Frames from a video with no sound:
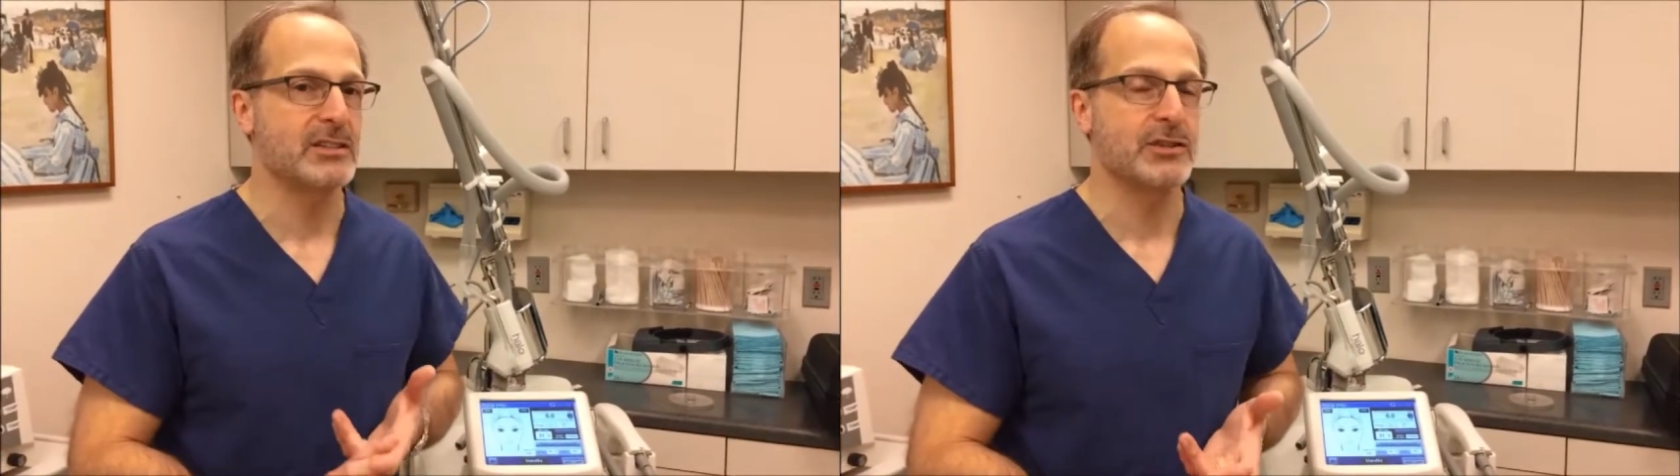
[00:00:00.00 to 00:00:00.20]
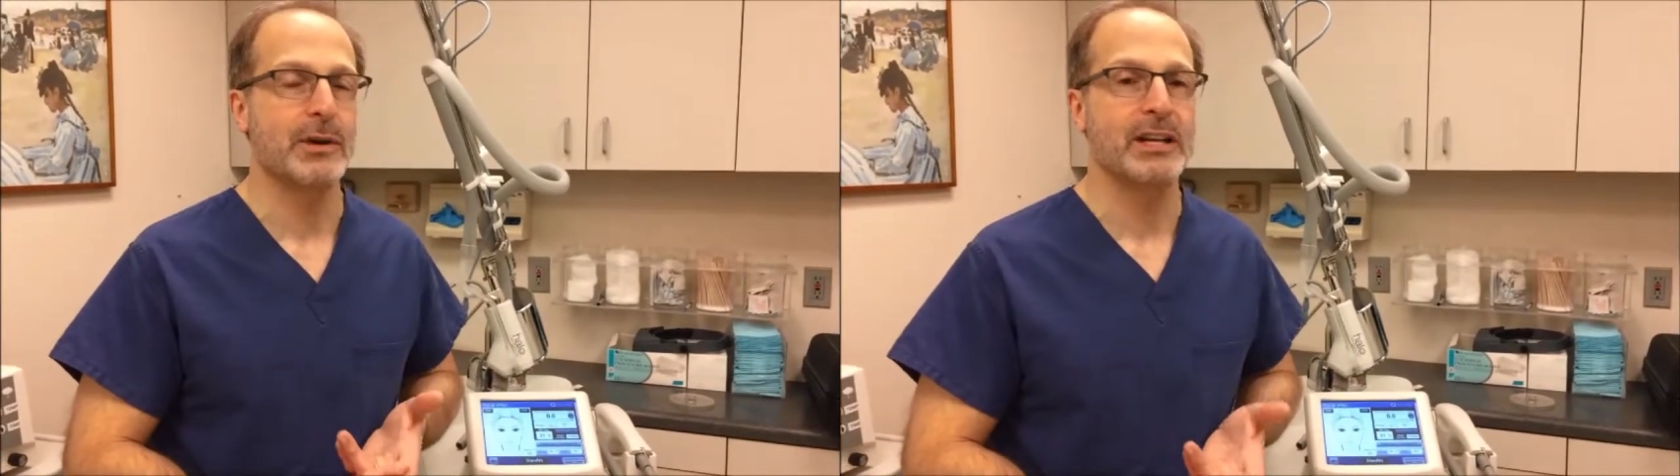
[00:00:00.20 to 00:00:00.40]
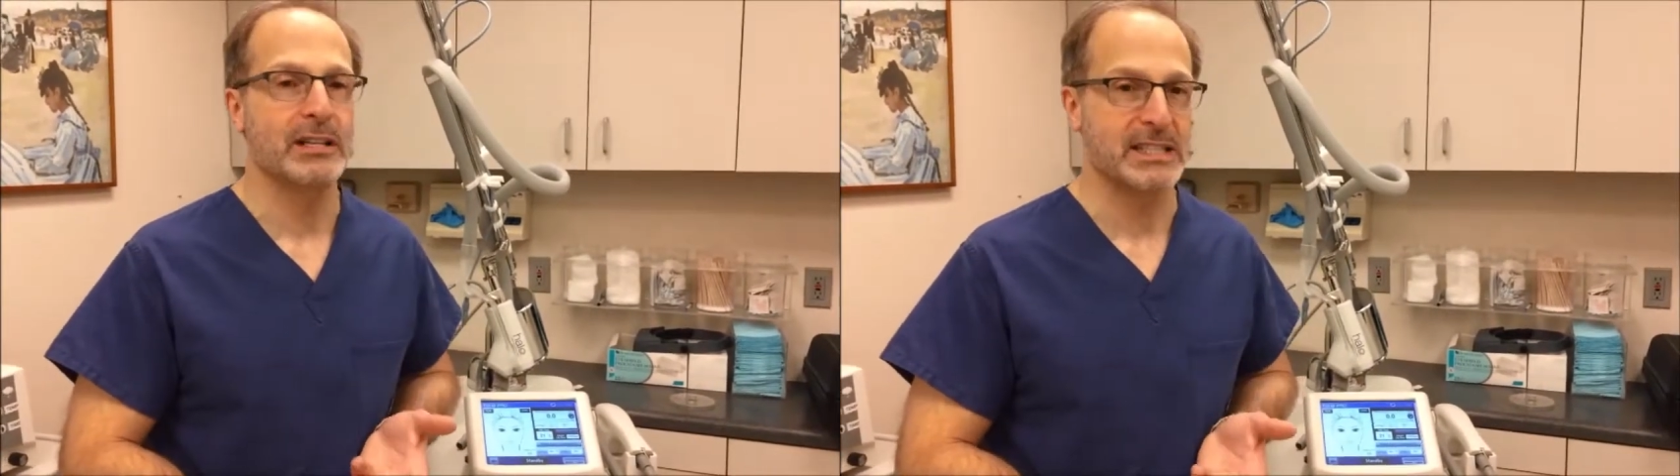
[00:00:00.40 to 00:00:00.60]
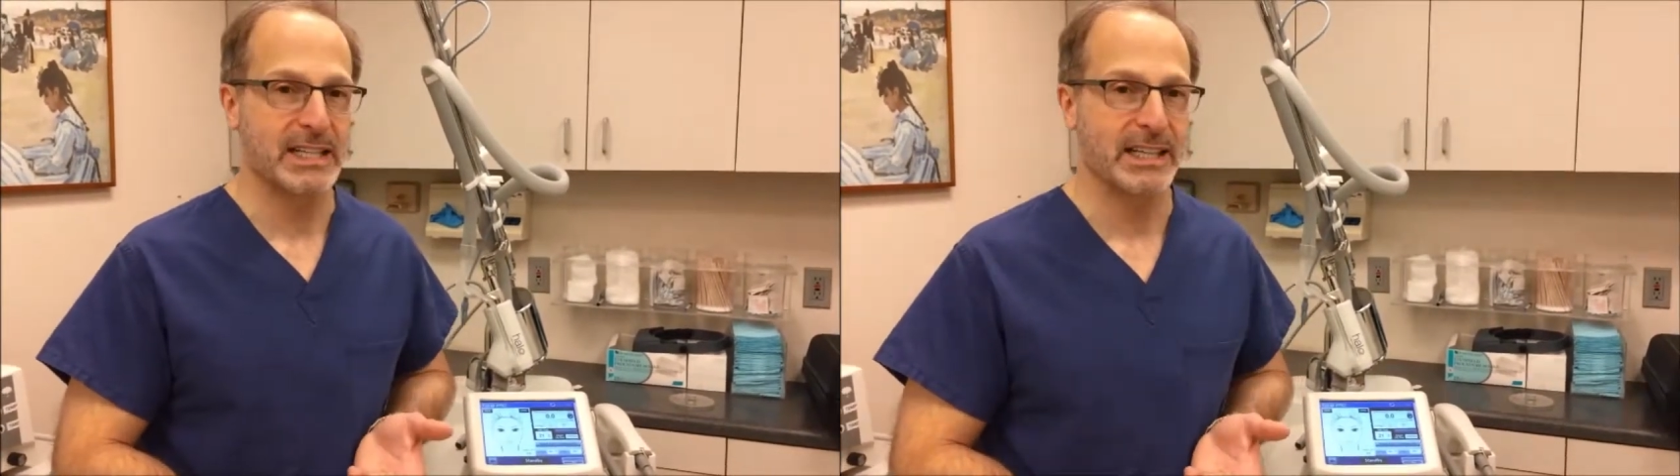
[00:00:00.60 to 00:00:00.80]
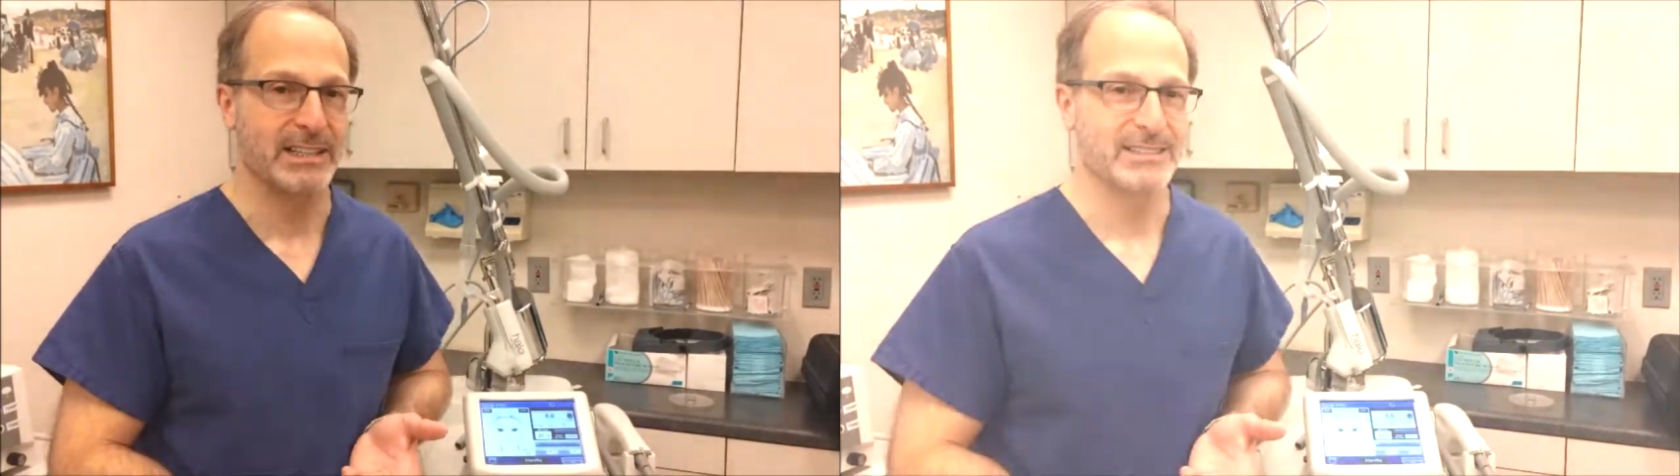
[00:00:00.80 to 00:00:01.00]
strike the
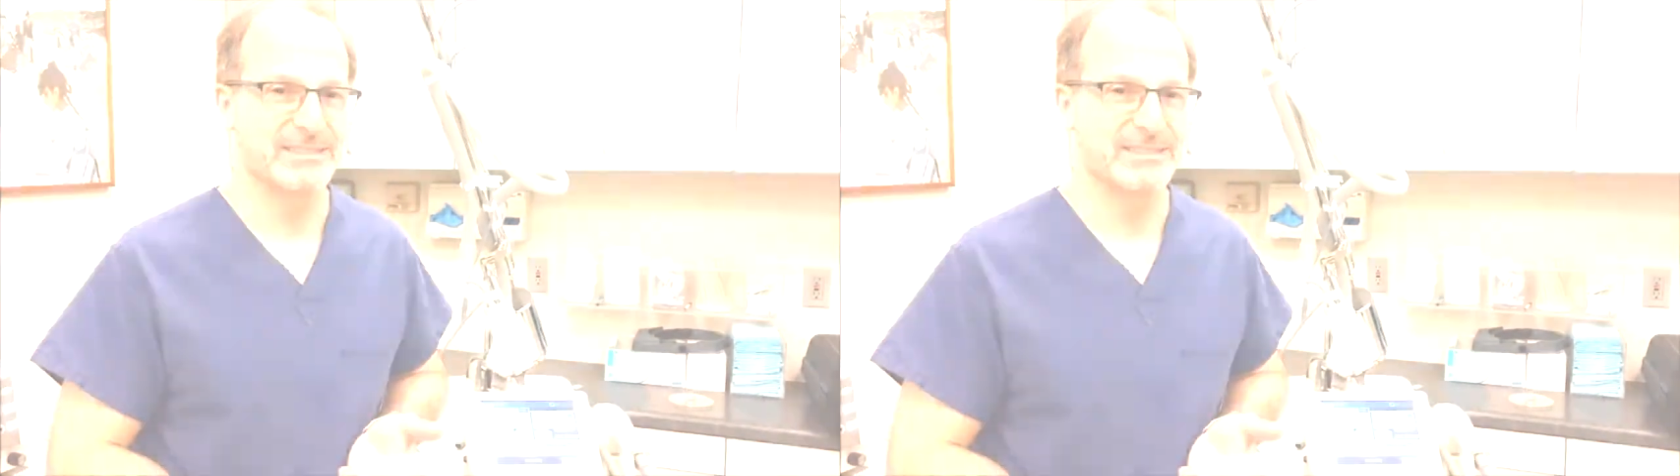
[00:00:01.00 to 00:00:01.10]
skin.